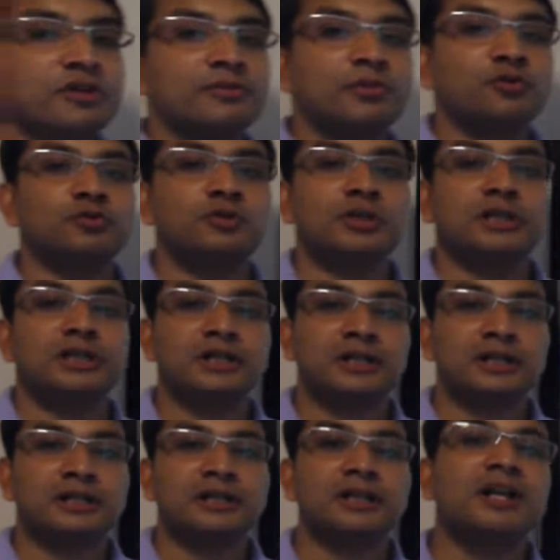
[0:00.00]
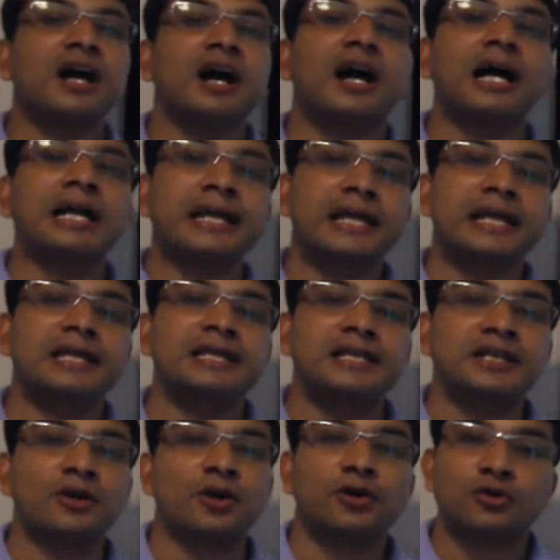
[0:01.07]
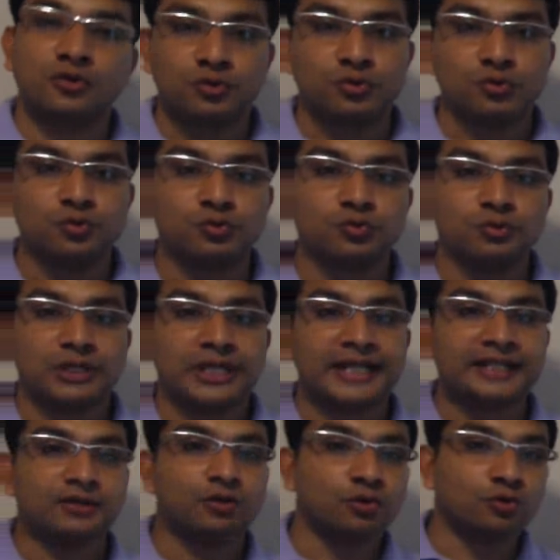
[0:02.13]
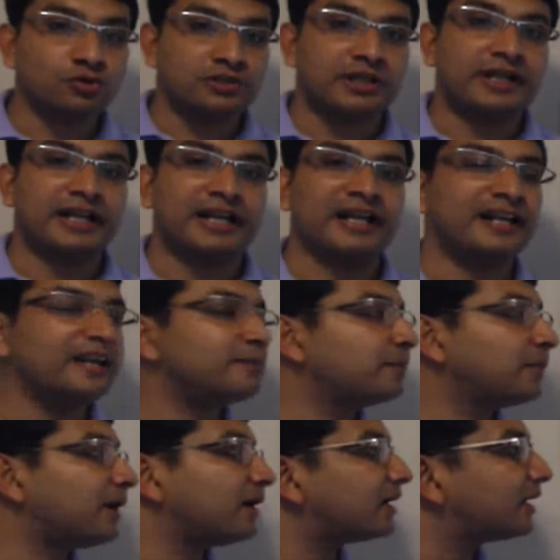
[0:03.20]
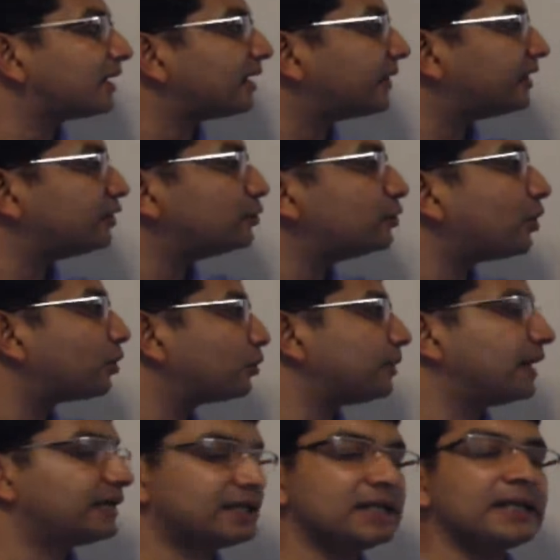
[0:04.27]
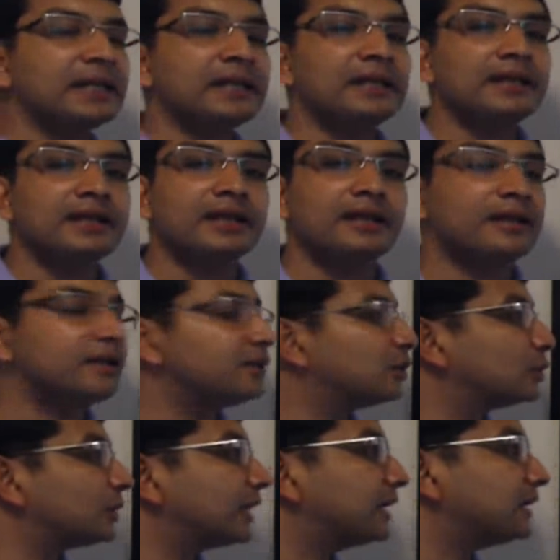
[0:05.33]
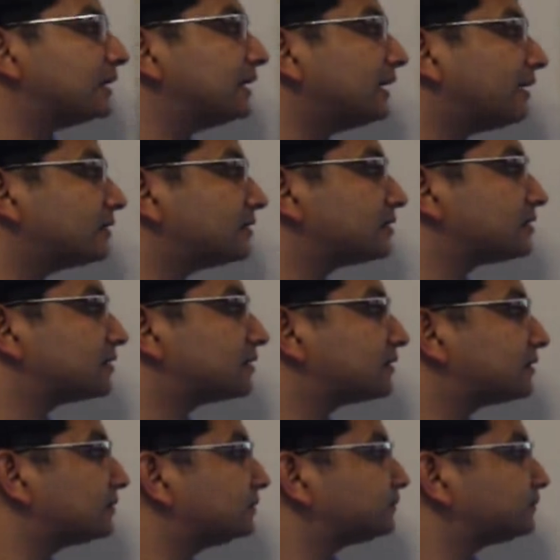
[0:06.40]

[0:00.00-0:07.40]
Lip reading: remove the ga, ge, gi, or gu, like those ending part, and then you'll automatically, you know, get the answer.